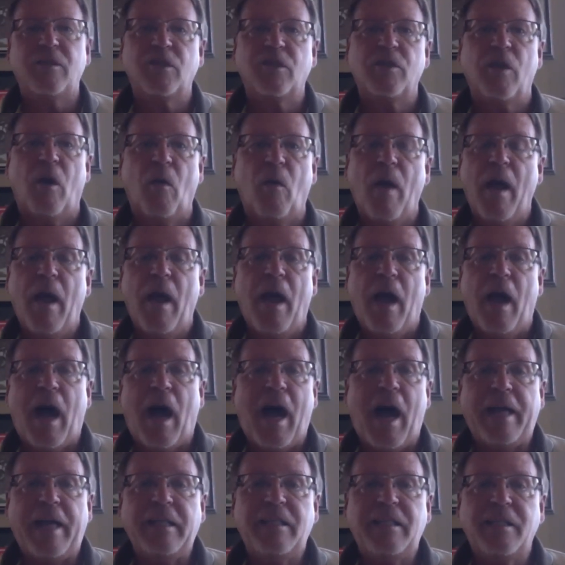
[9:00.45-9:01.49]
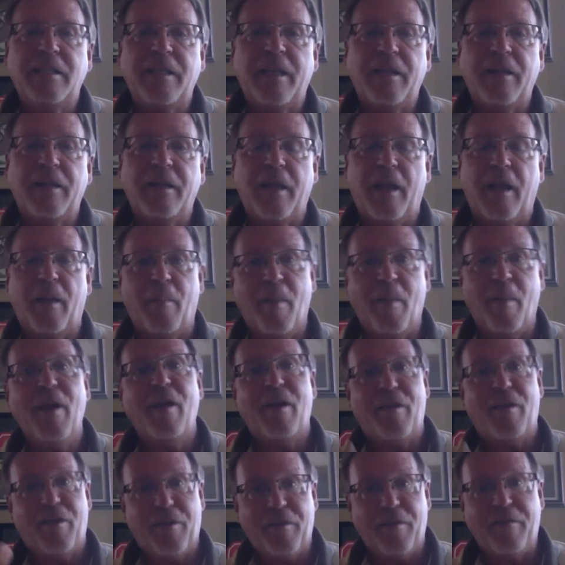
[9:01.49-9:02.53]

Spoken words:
So I sent them the